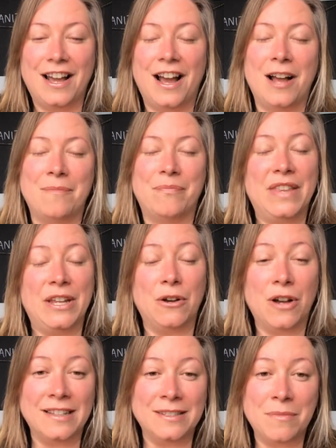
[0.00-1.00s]
The
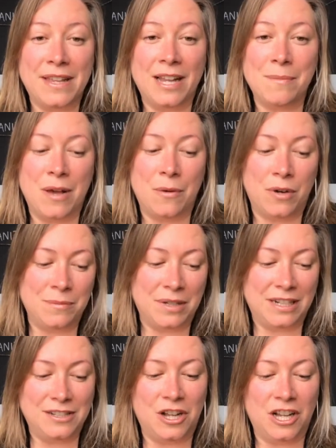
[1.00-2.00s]
awesome thing about what I'm
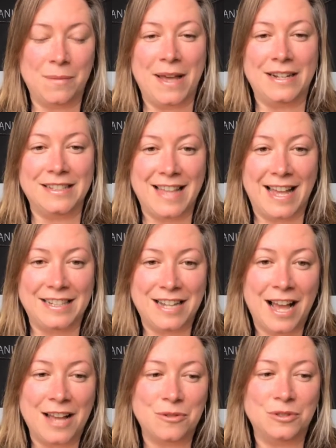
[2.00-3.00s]
going to talk about is that
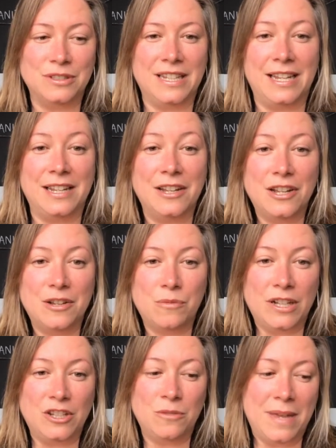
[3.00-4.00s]
not only
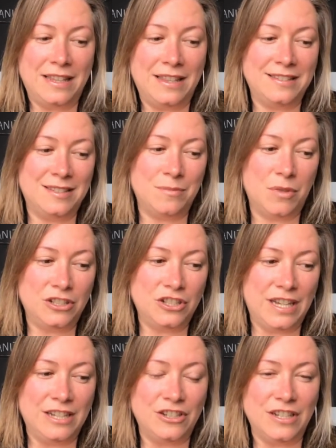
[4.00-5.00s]
when you make these small
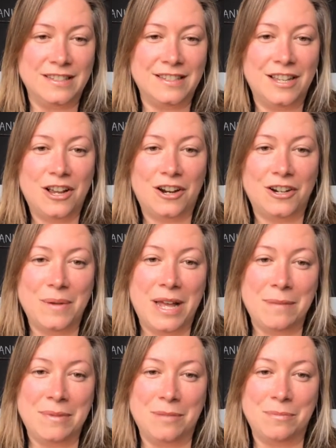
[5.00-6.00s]
changes are you
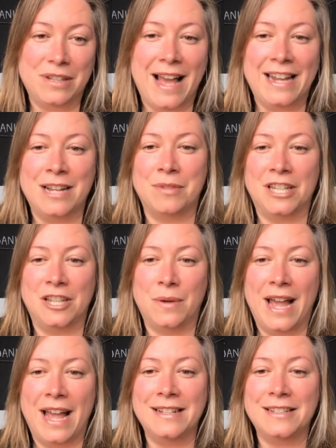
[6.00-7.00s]
helping the planet, but you
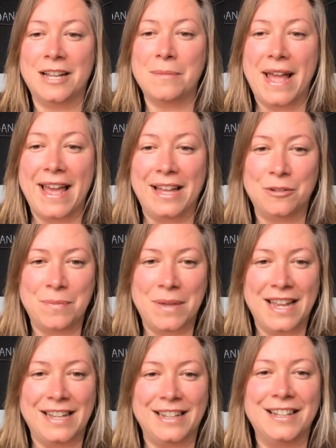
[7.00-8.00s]
end up
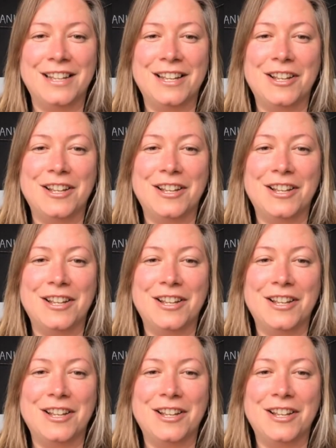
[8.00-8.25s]
helping